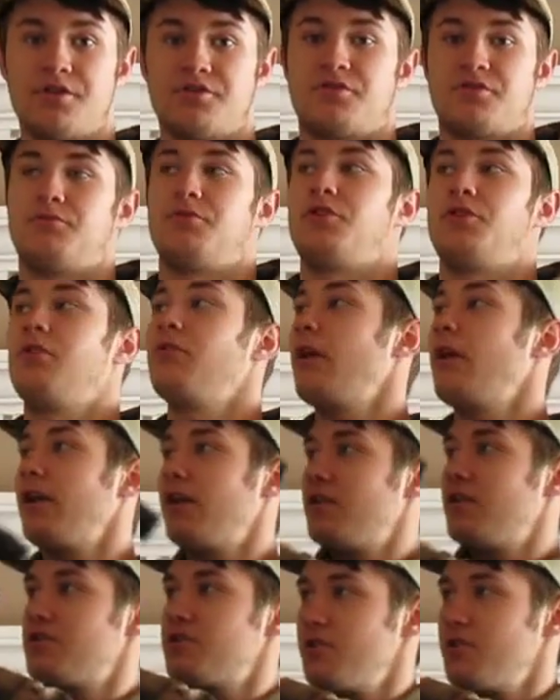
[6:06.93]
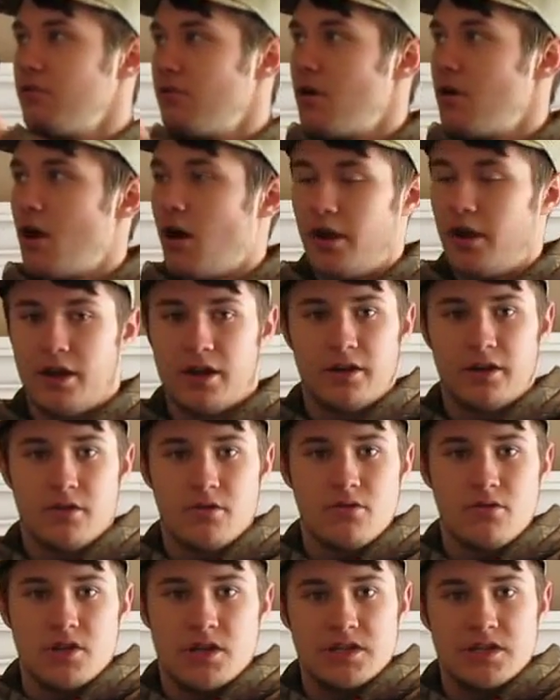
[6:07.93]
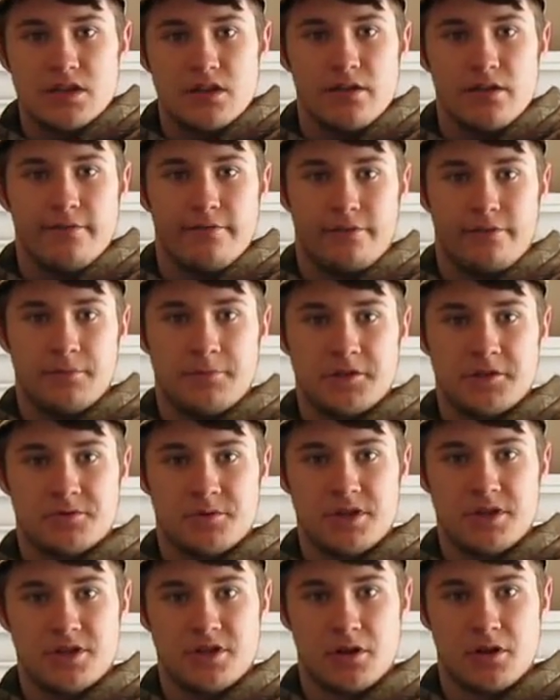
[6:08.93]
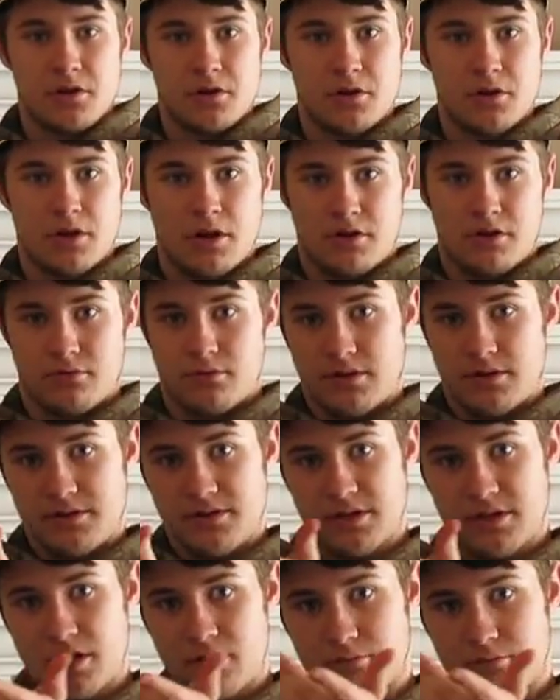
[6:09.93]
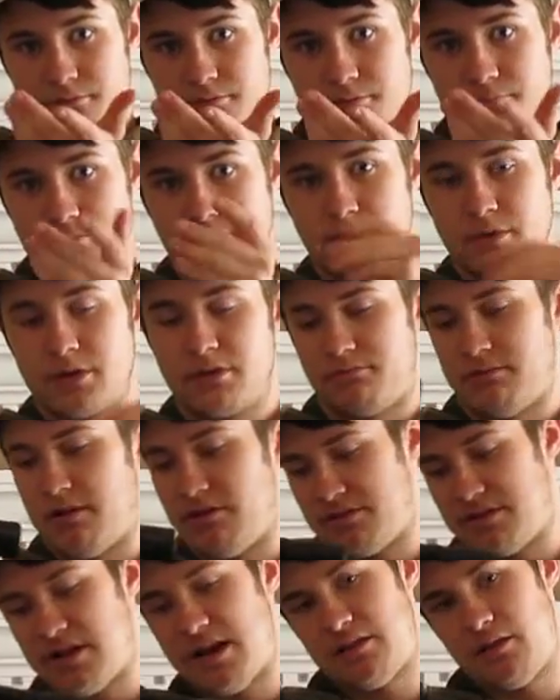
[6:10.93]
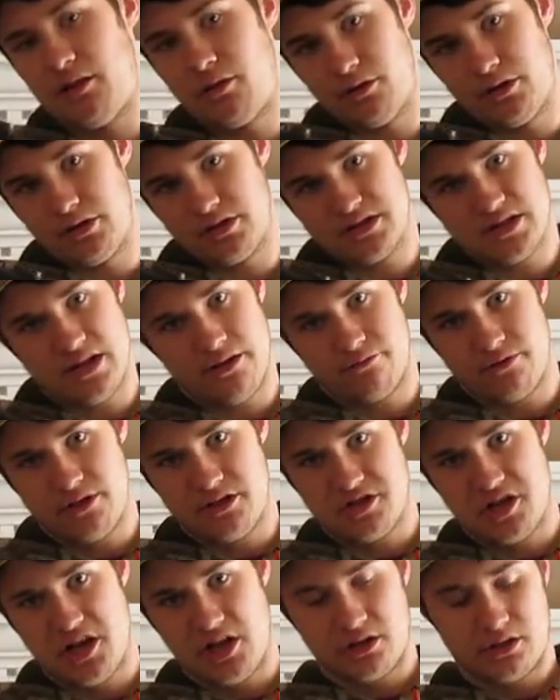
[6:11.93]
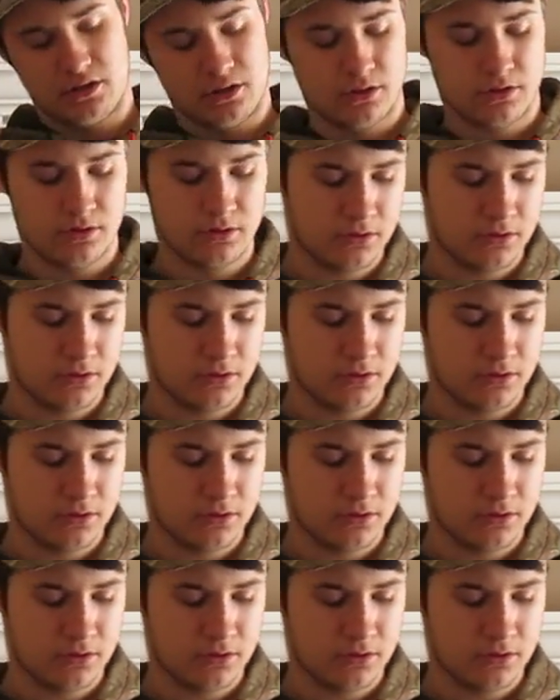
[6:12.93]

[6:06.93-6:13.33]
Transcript: So when you're ready to shoot, all you gotta do is flip the switch and you're ready to go. That's not loaded, it's safety checked.